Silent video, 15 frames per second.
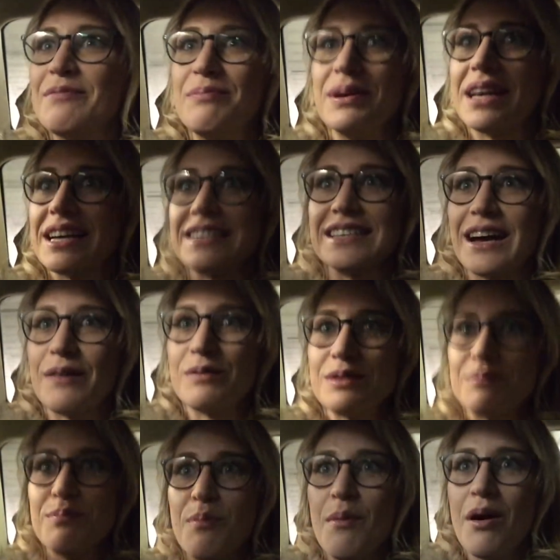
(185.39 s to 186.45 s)
because I
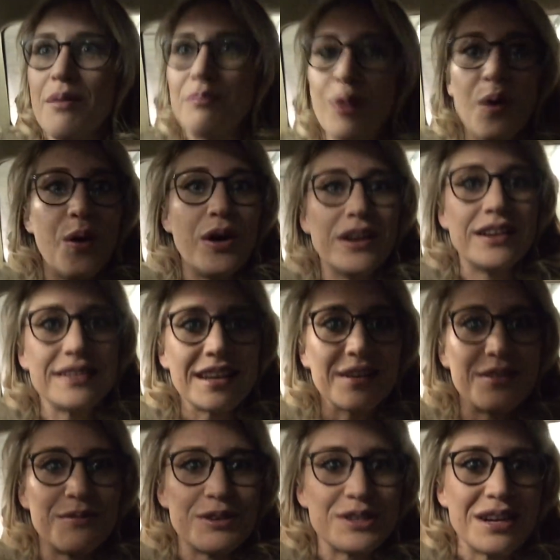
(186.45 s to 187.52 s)
was bored because I
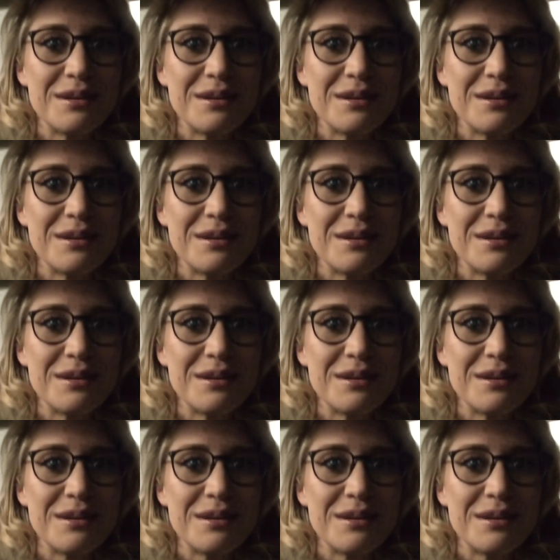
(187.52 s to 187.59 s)
couldn't watch